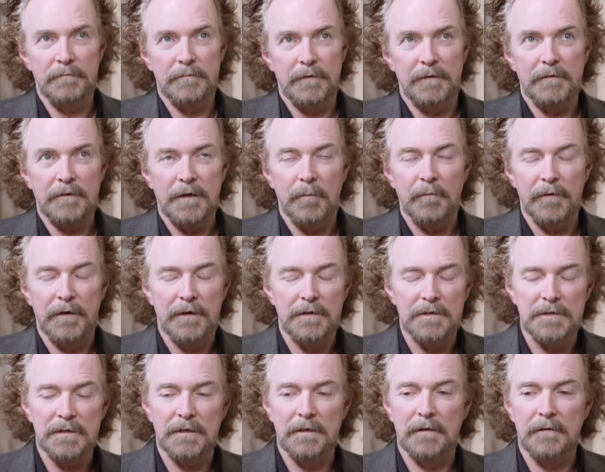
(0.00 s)
a couple of
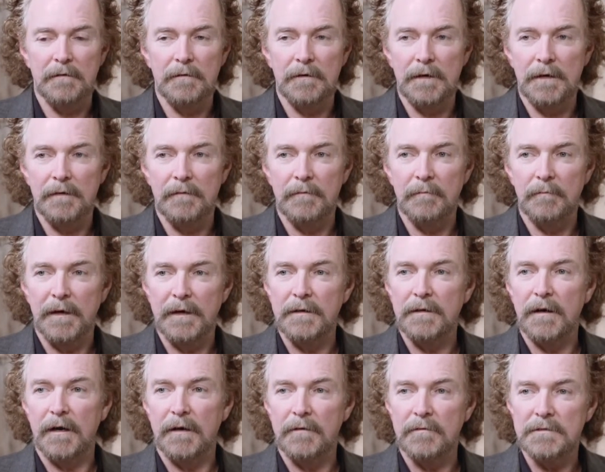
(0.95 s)
years ago, my
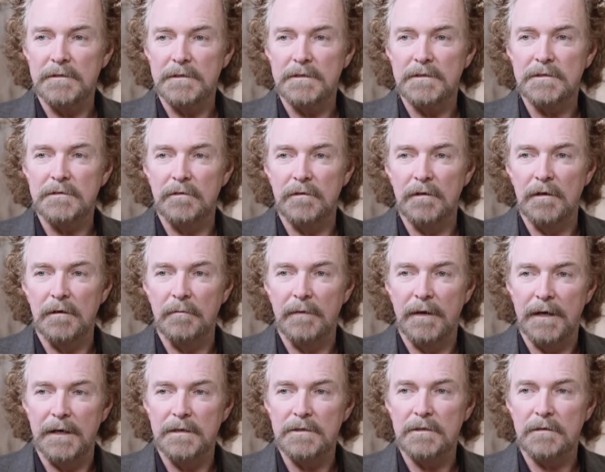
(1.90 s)
daughter was a studio
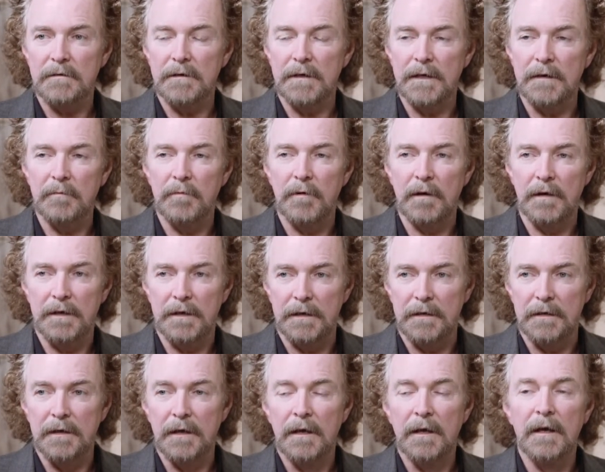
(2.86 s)
manager, and he brought in
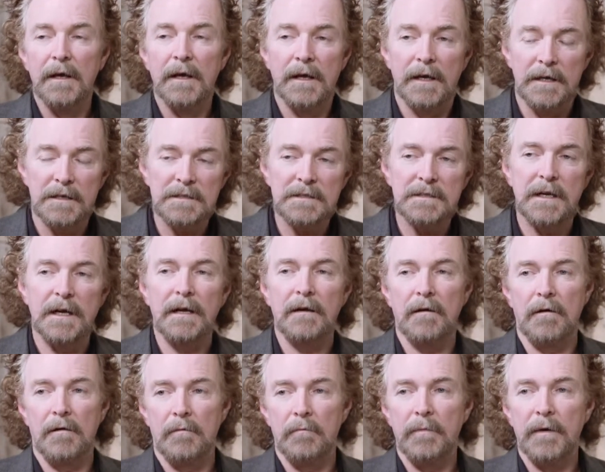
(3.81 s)
his
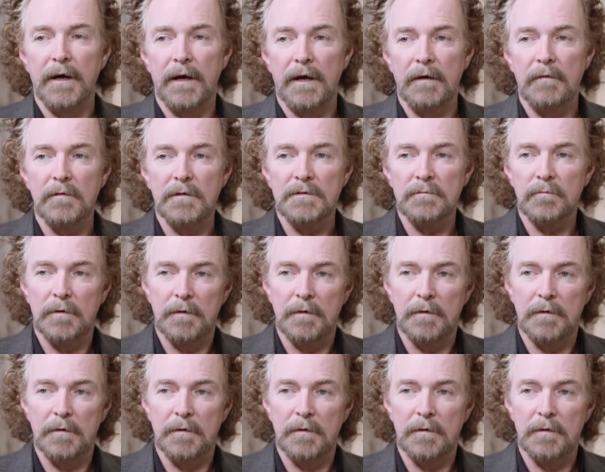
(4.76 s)
take-home pay was,